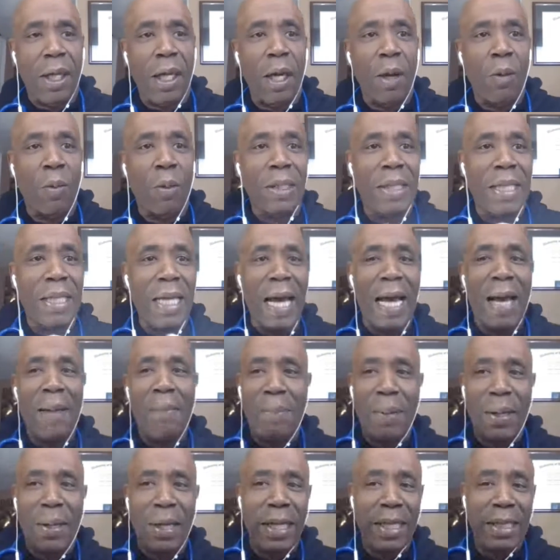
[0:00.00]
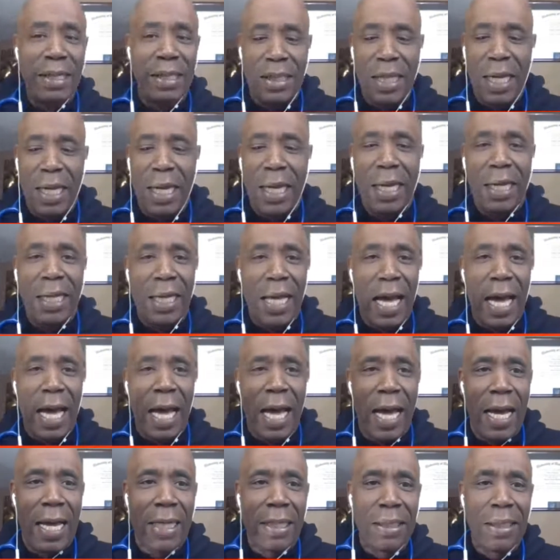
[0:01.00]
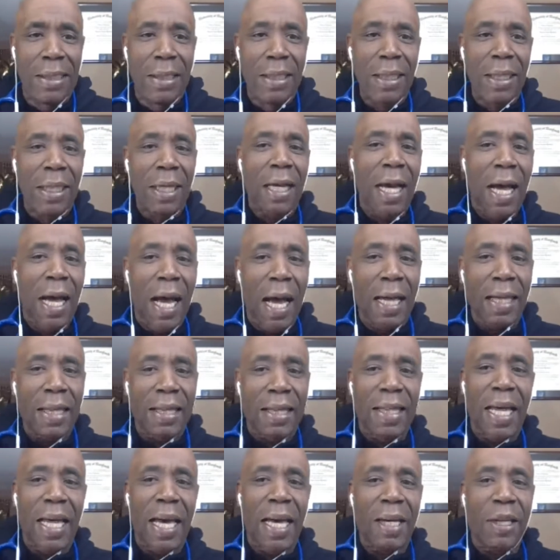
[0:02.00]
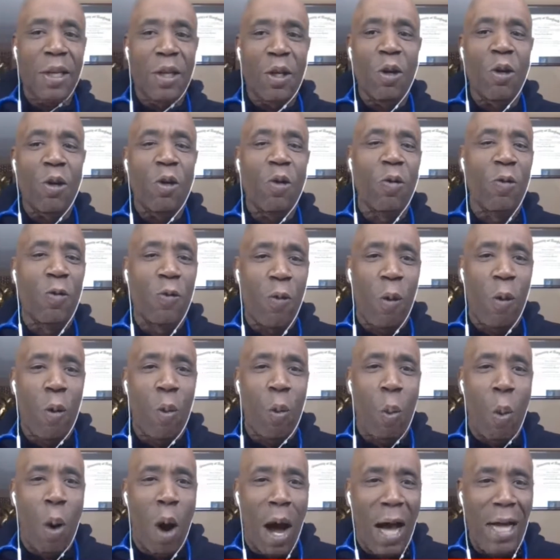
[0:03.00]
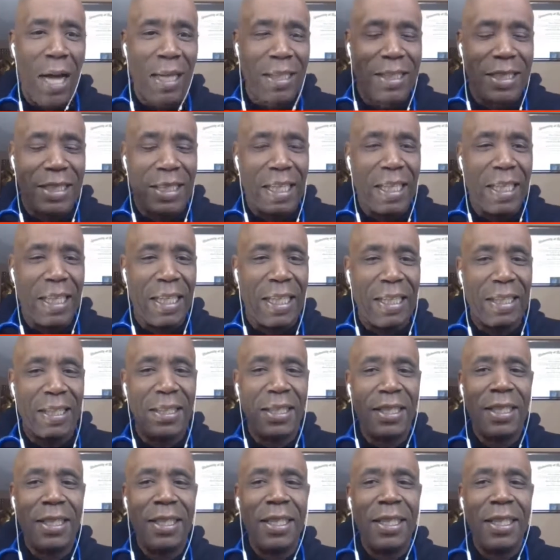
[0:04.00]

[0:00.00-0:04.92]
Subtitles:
And with that being said, guys, I thank you for watching